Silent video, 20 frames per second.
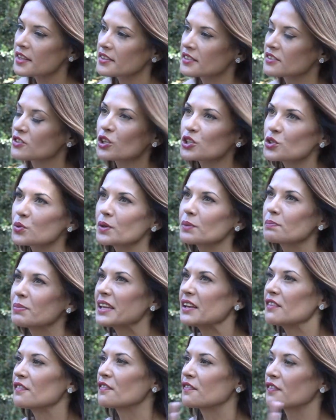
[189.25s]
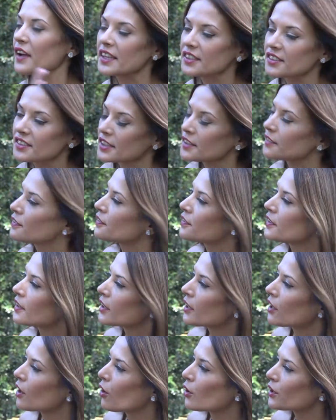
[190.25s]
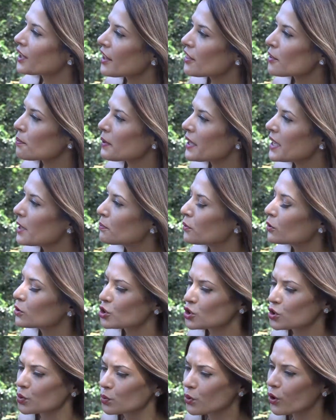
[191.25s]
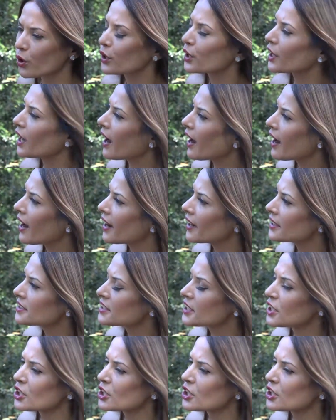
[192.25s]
not to be invasive on other people, to work hard,